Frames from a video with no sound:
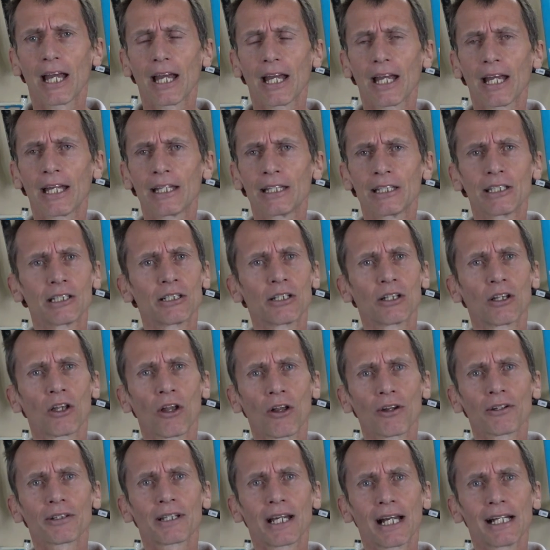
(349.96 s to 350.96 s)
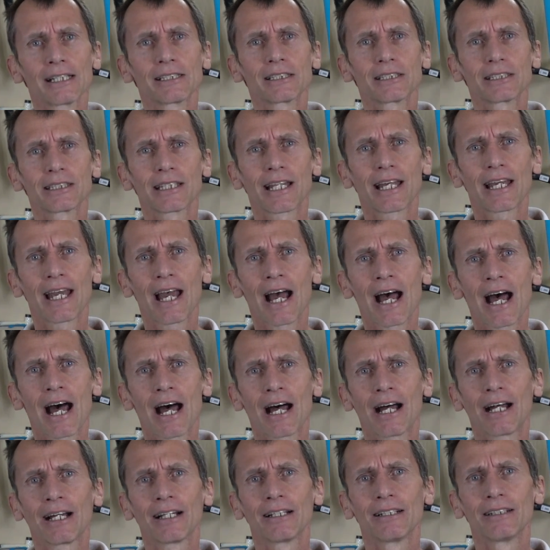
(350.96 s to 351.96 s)
in a lot of cases they
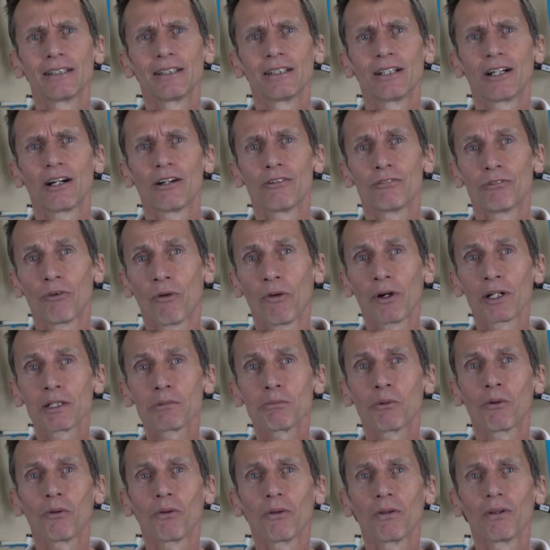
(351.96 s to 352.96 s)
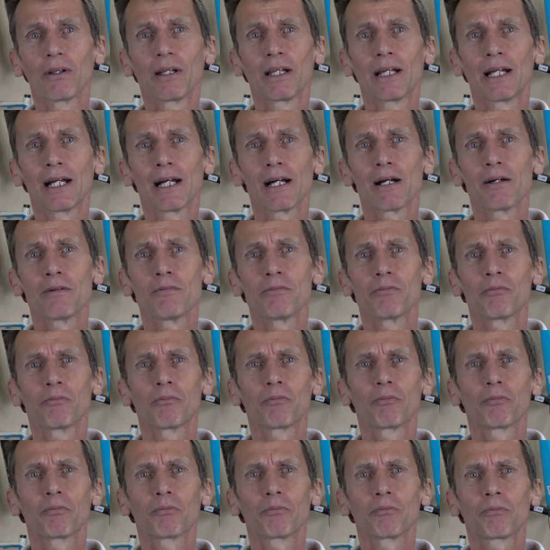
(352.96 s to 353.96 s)
are avoidable
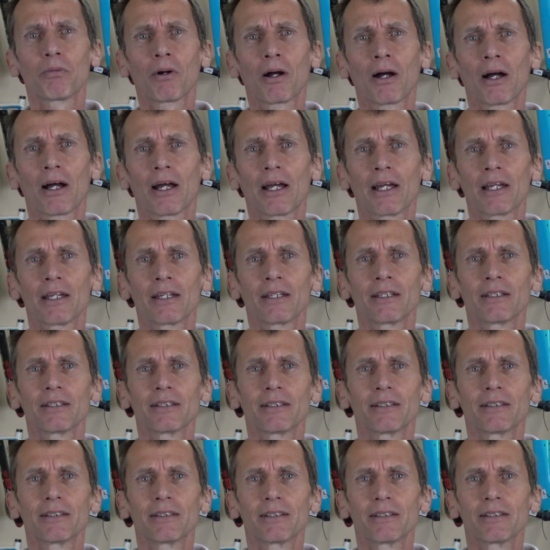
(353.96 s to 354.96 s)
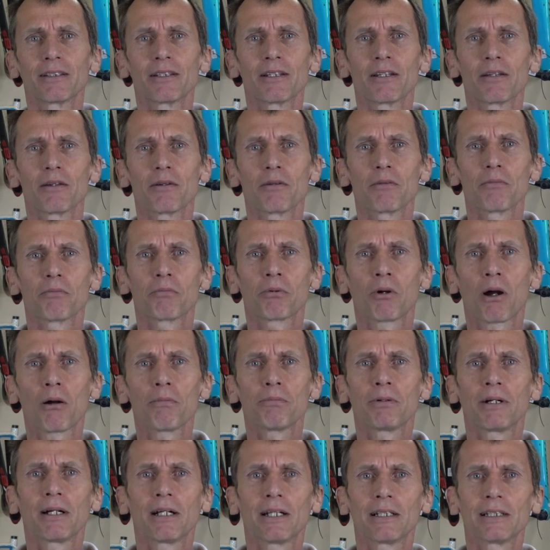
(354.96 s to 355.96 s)
by
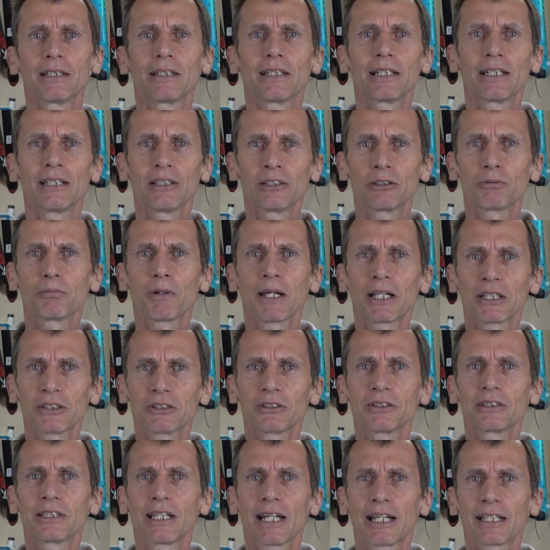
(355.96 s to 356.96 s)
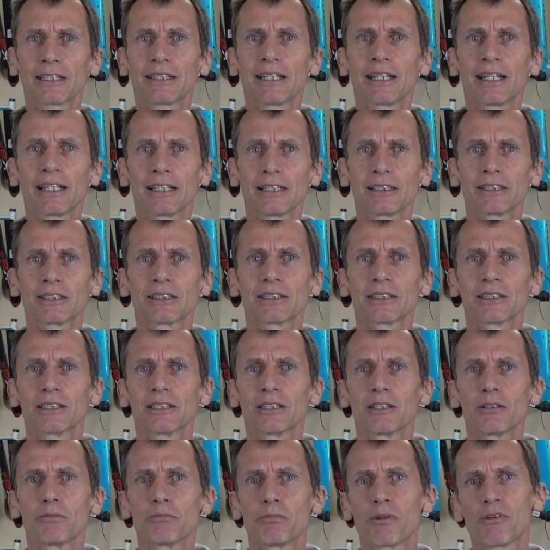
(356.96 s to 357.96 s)
proper inspection techniques
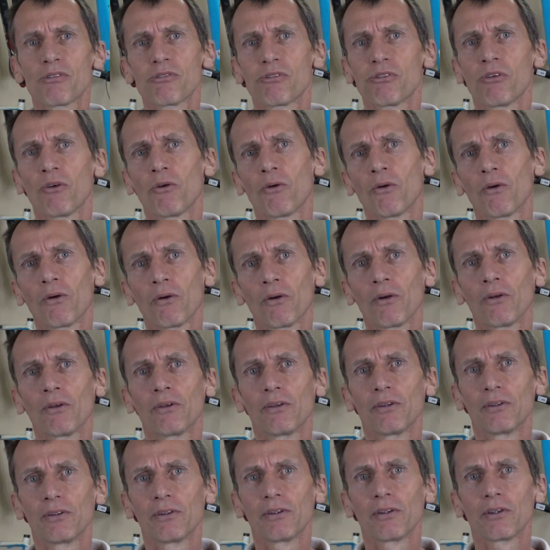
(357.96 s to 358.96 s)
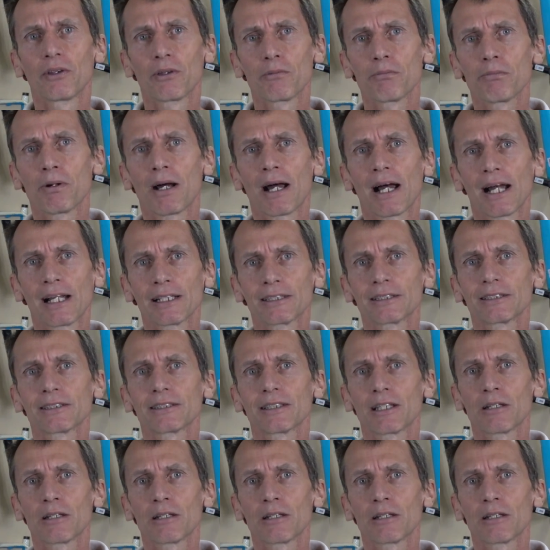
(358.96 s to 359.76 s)
before the parts